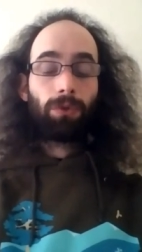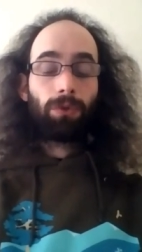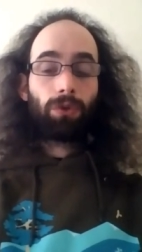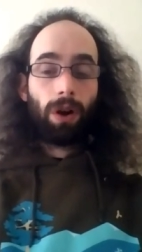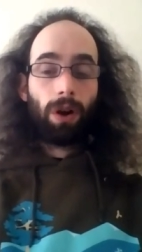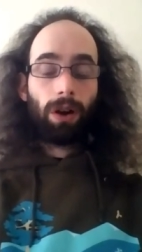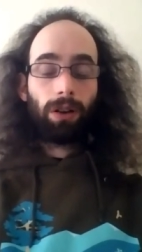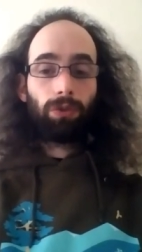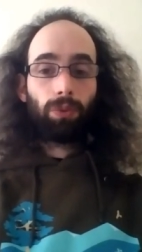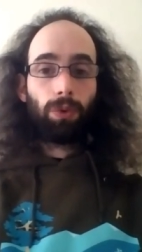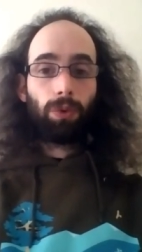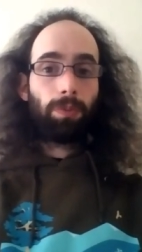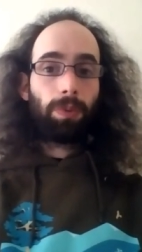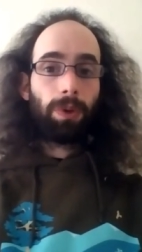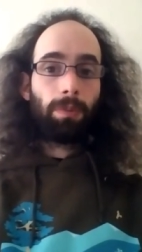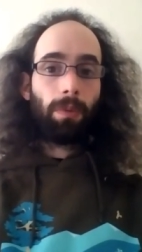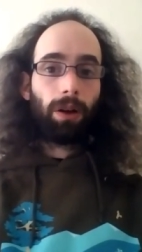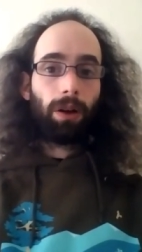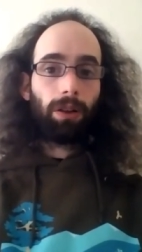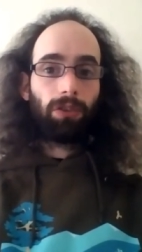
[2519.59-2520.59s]
drugs would
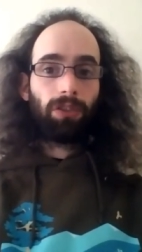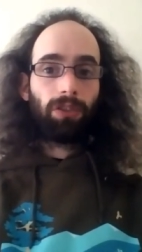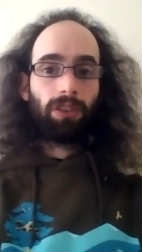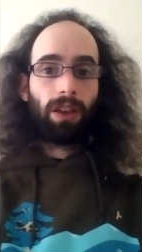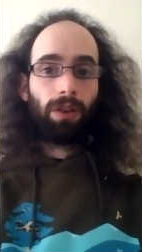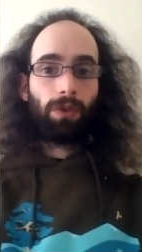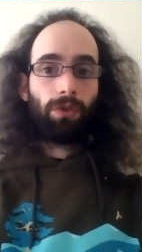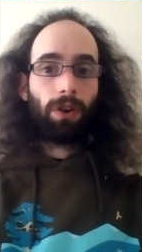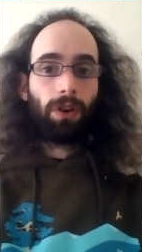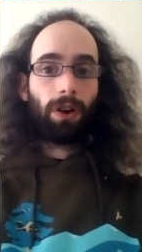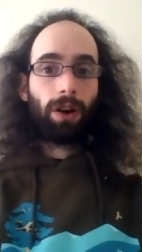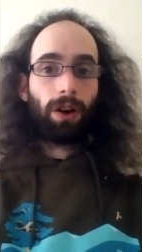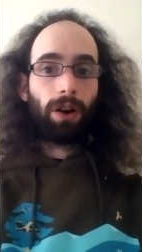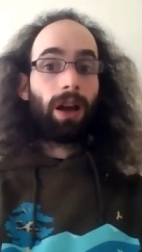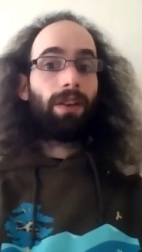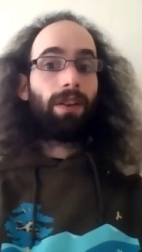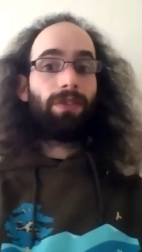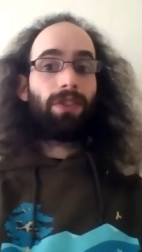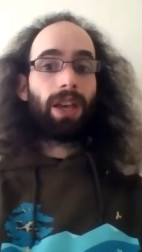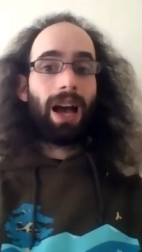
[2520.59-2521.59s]
be much safer
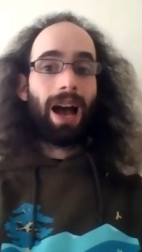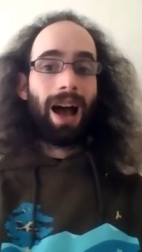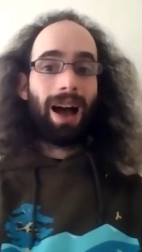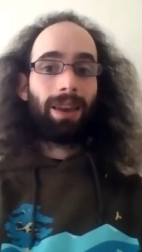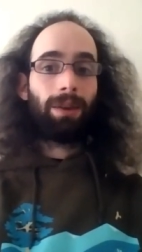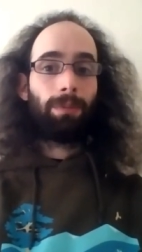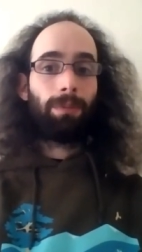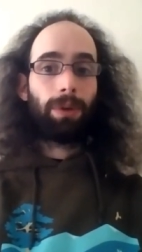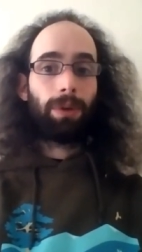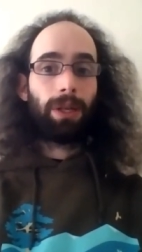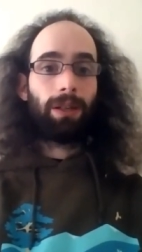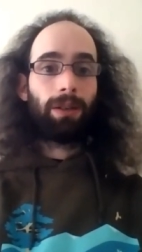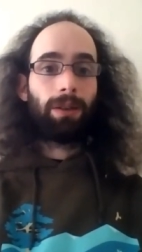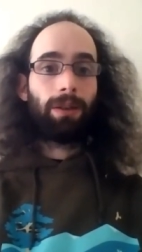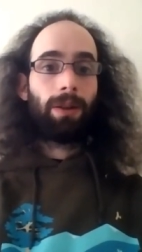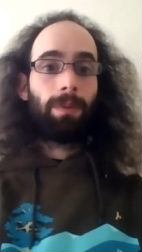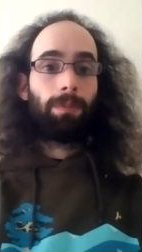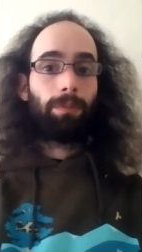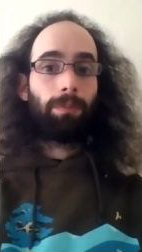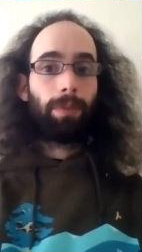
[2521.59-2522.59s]
if they hadn't been
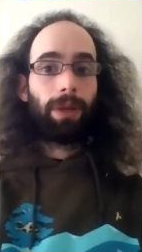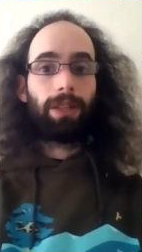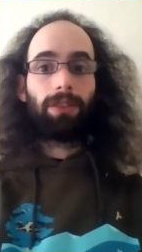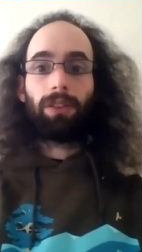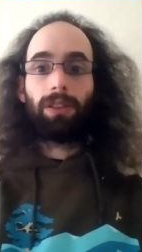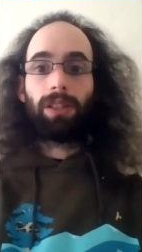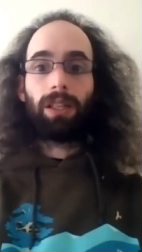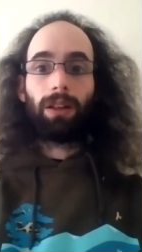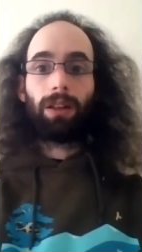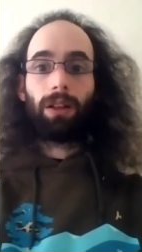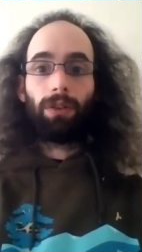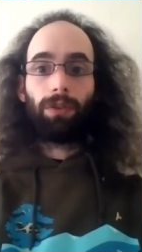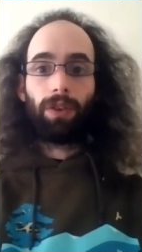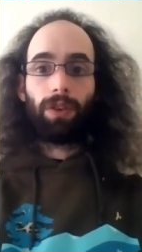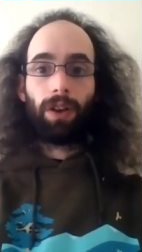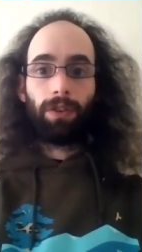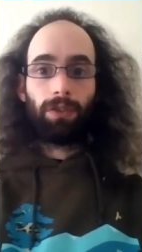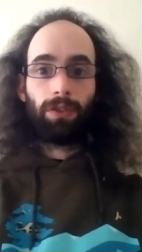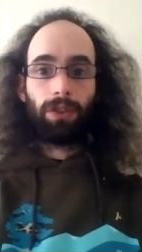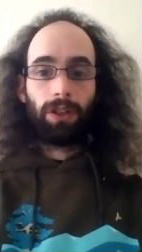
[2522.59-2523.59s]
made illegal
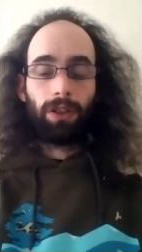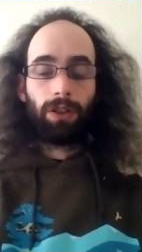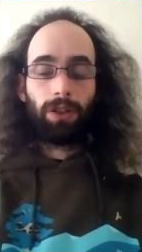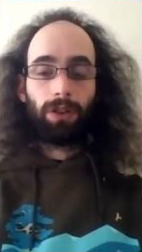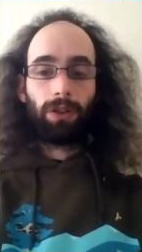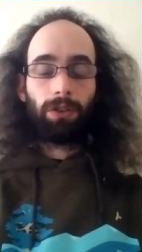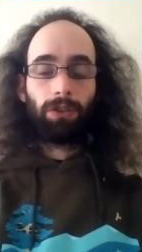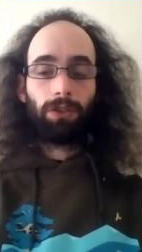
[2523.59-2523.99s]
50 years